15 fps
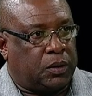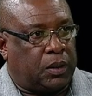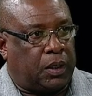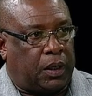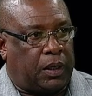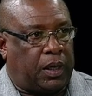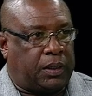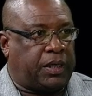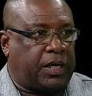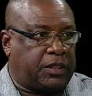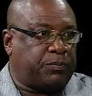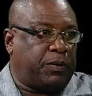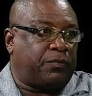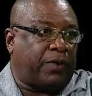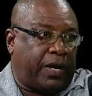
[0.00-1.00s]
I can't
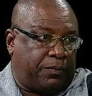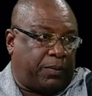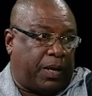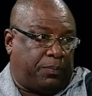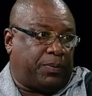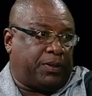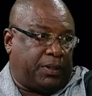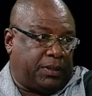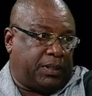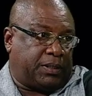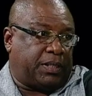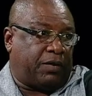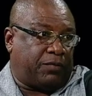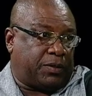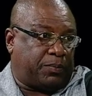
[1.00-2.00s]
speak for IPED on this.
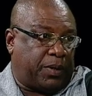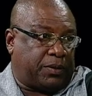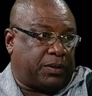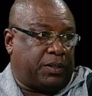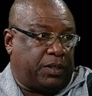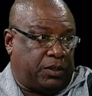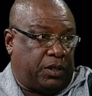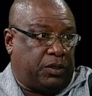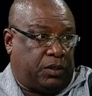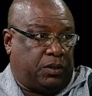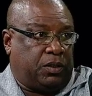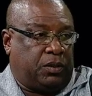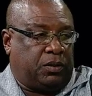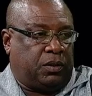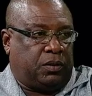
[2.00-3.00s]
They have a special
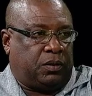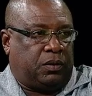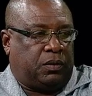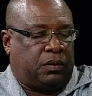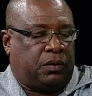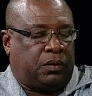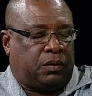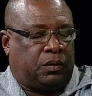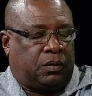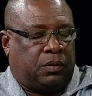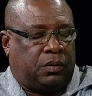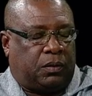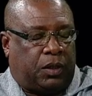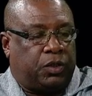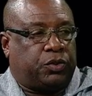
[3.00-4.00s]

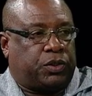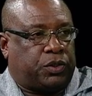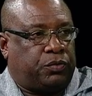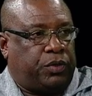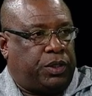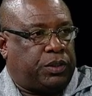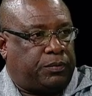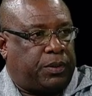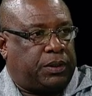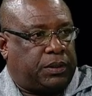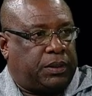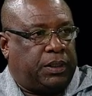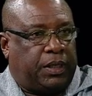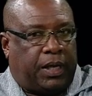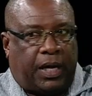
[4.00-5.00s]
interest arrangement,
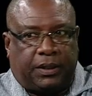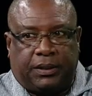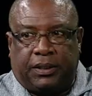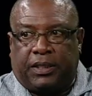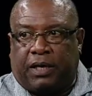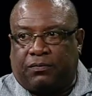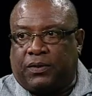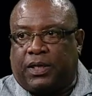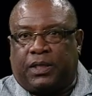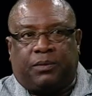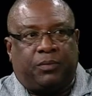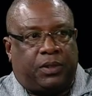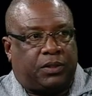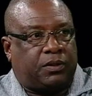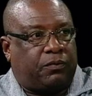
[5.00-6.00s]
and they didn't have to get the
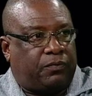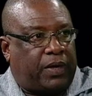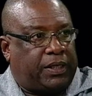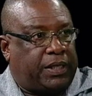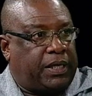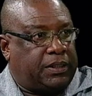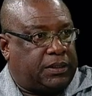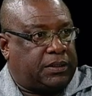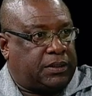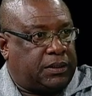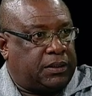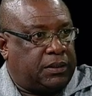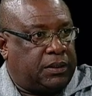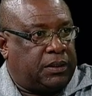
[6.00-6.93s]
Minister of Finance